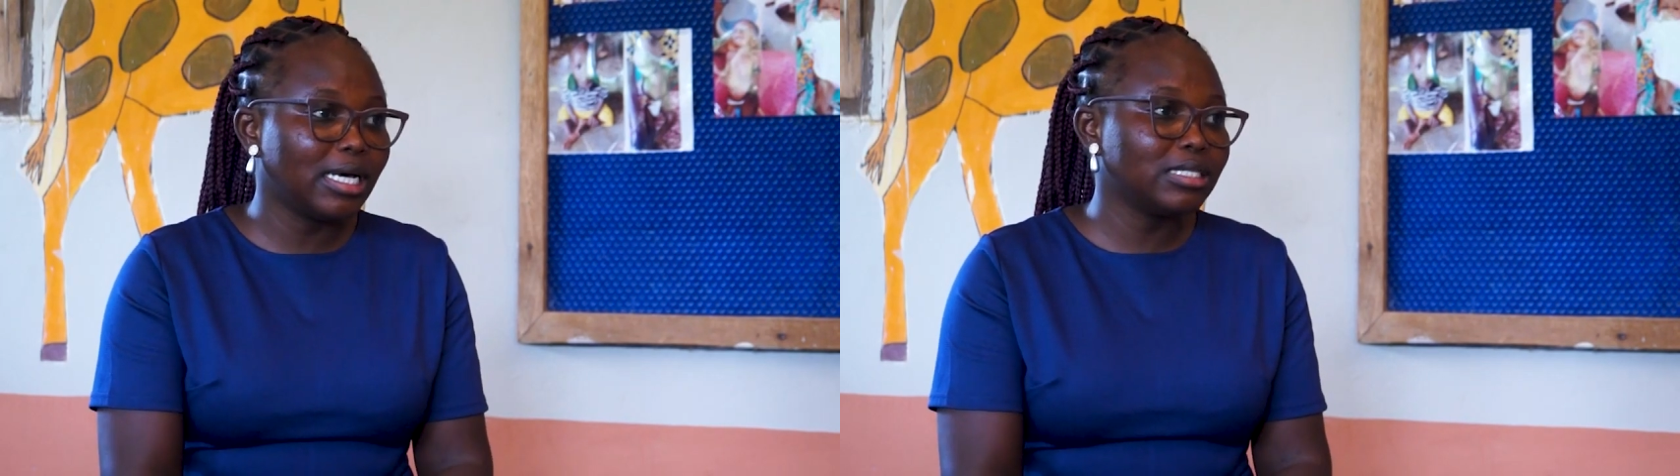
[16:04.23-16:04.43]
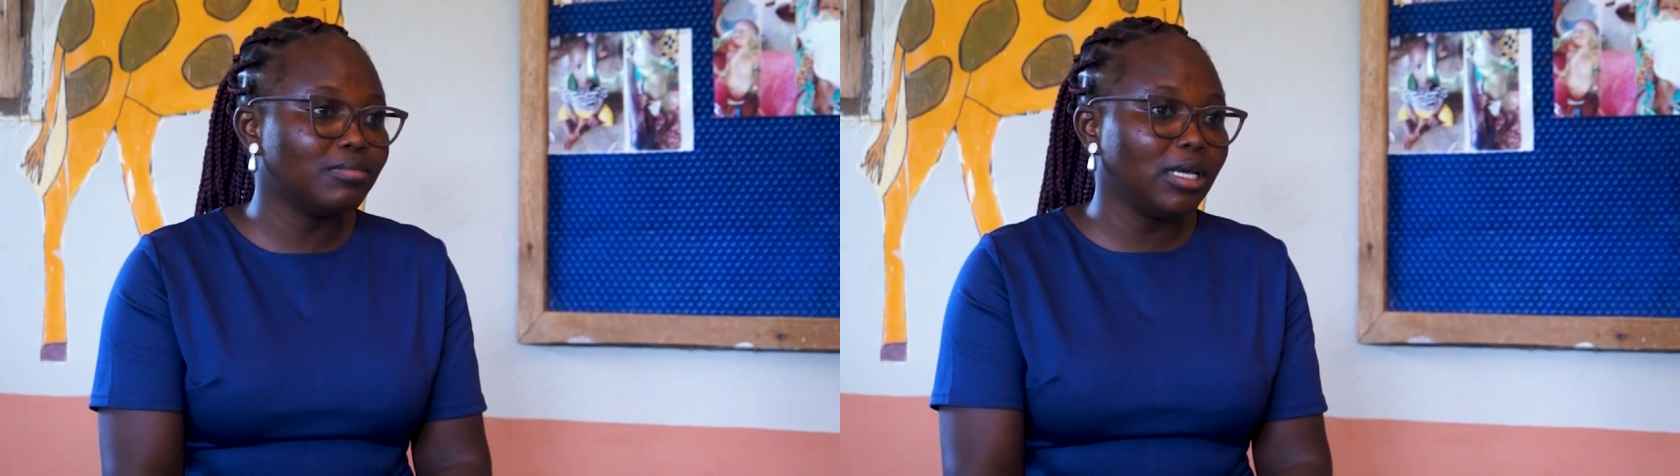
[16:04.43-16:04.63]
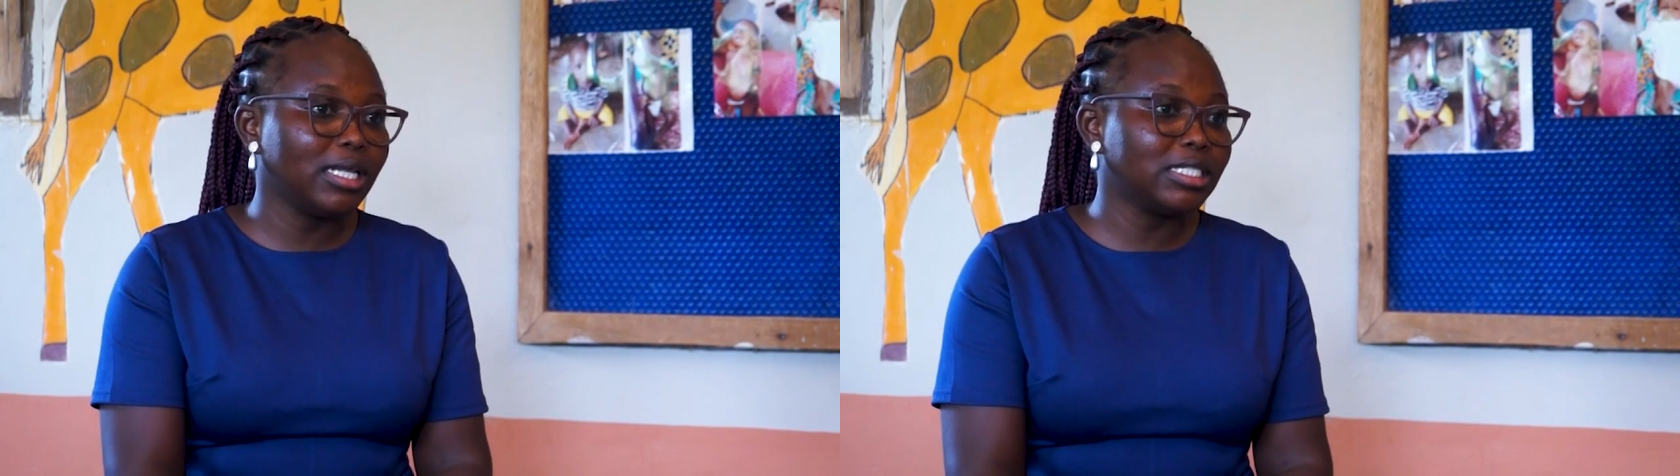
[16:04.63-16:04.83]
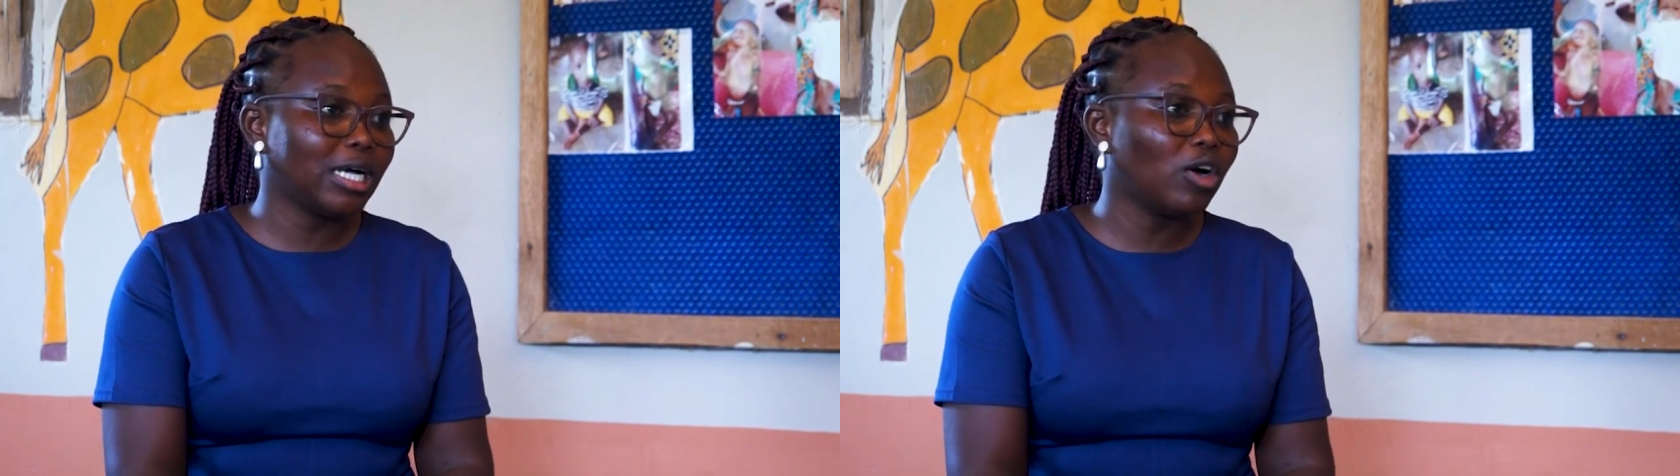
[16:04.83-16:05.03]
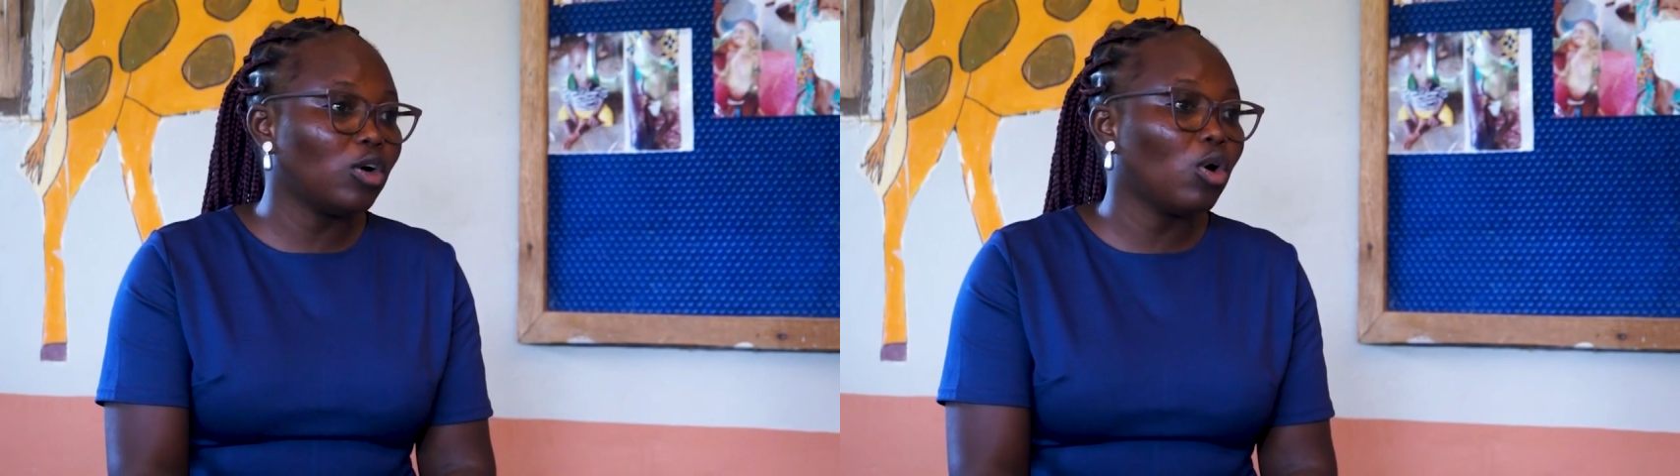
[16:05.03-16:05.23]
doesn't make the
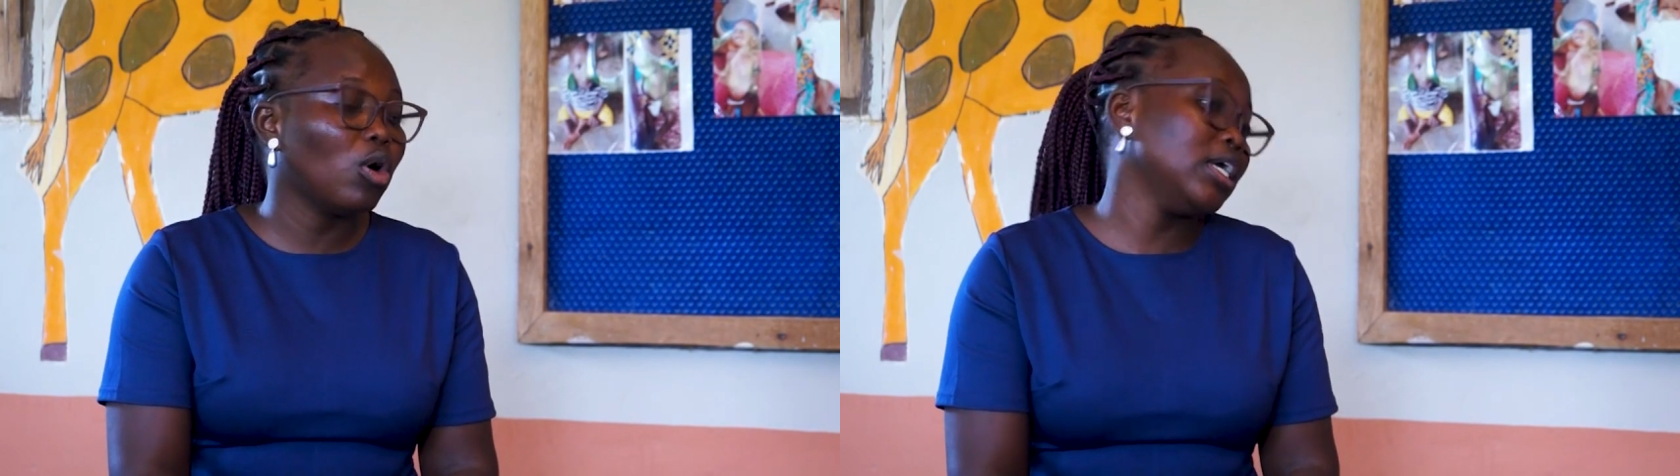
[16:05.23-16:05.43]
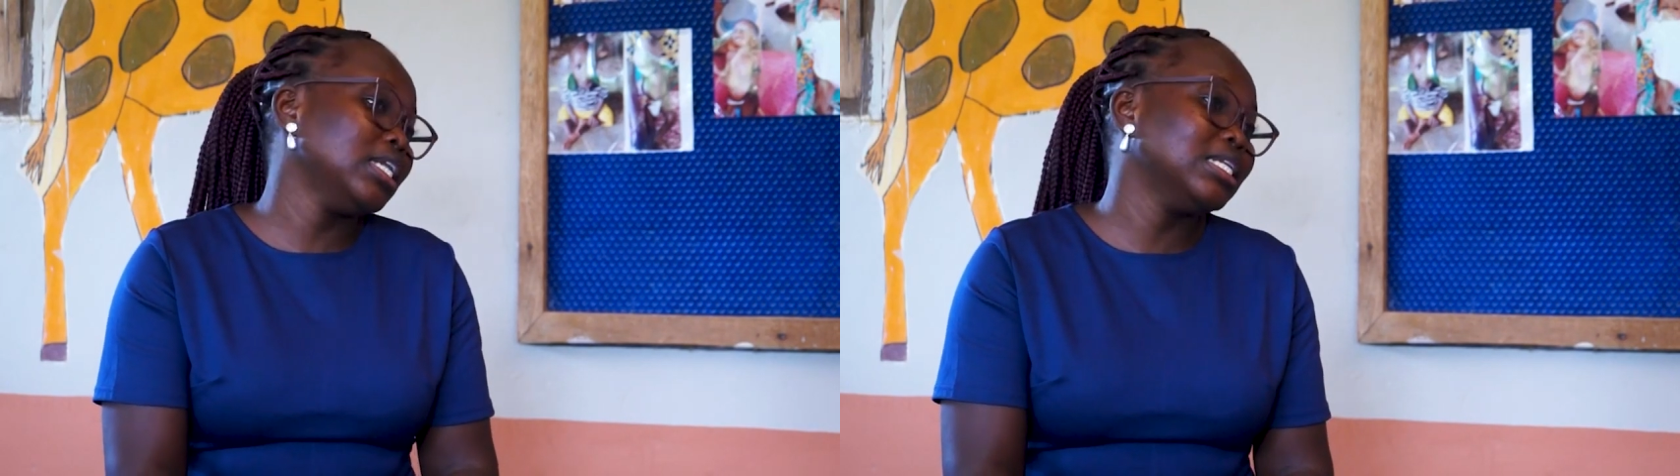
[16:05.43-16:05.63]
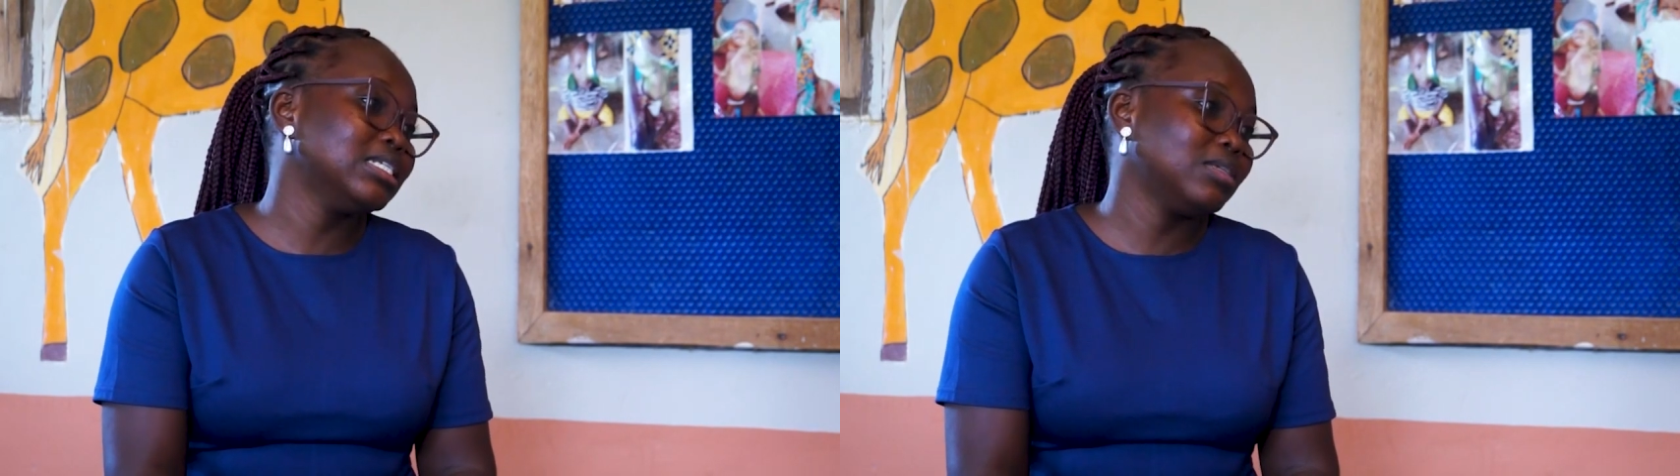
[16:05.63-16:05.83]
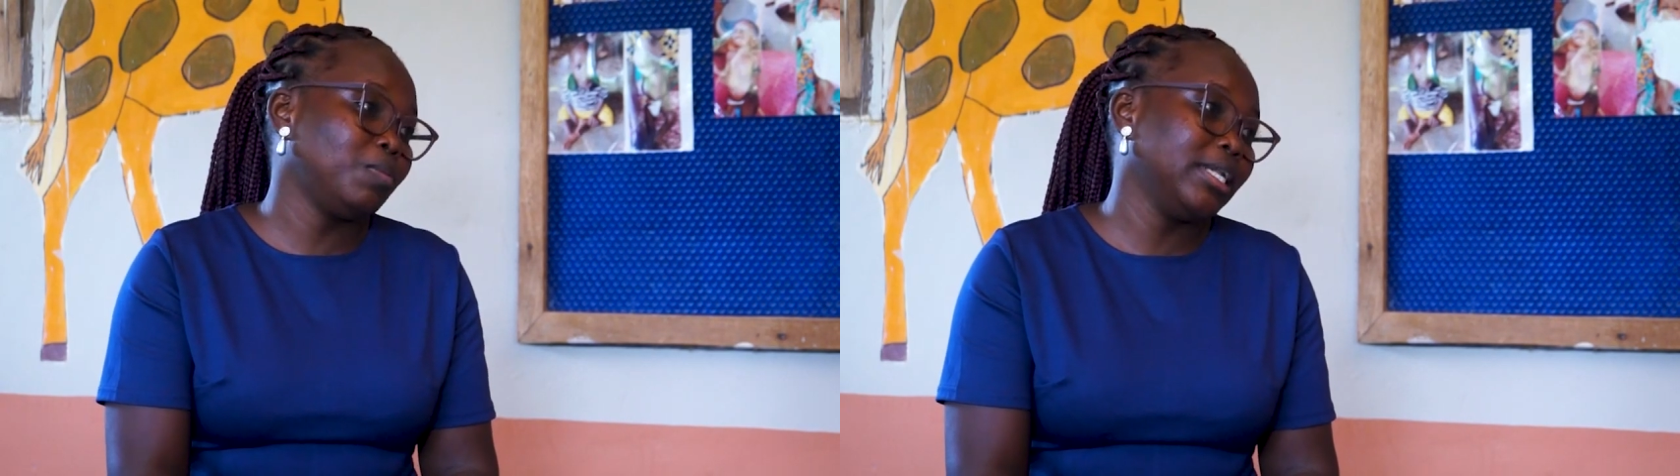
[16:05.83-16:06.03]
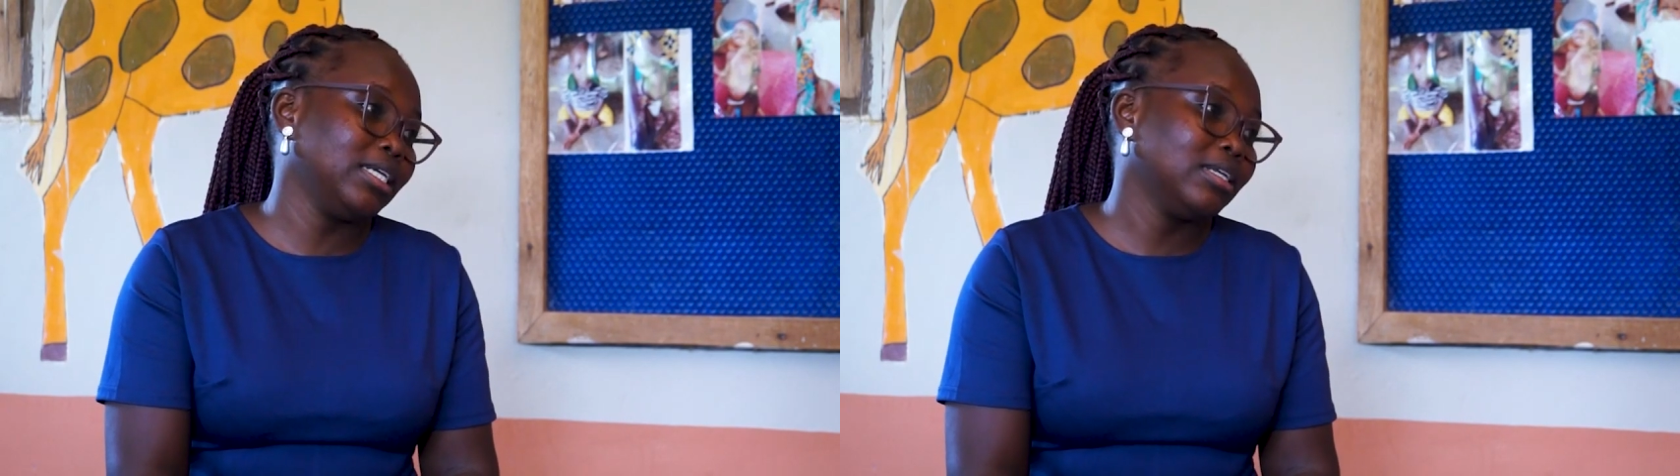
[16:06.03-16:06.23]
child
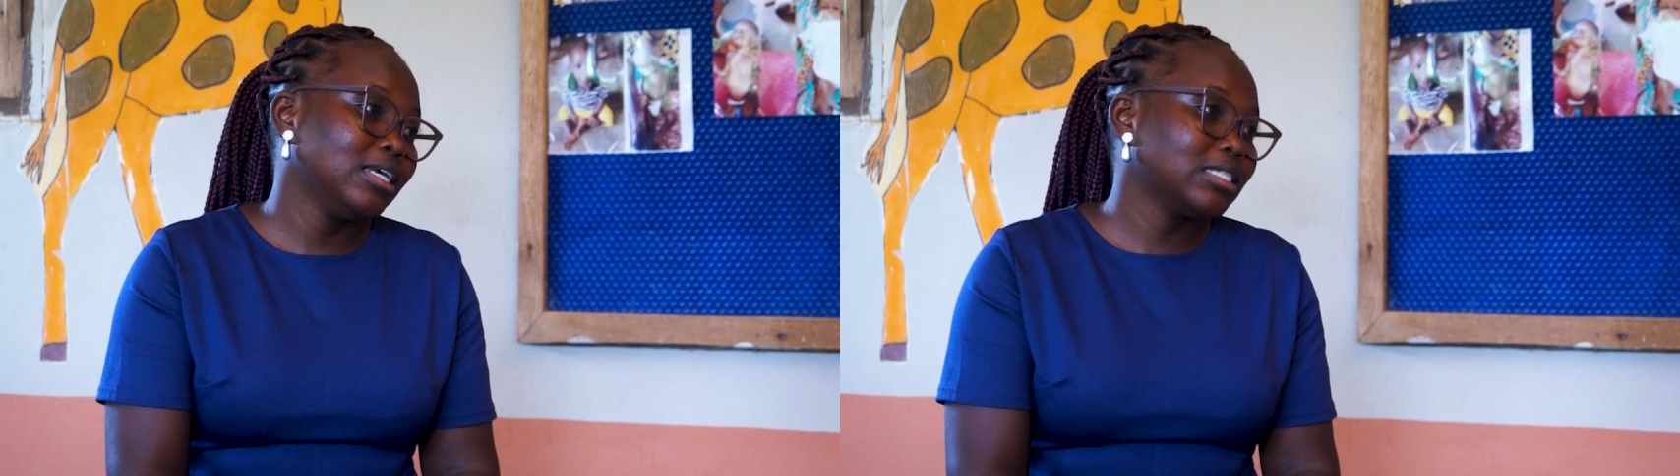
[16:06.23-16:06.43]
indisciplined.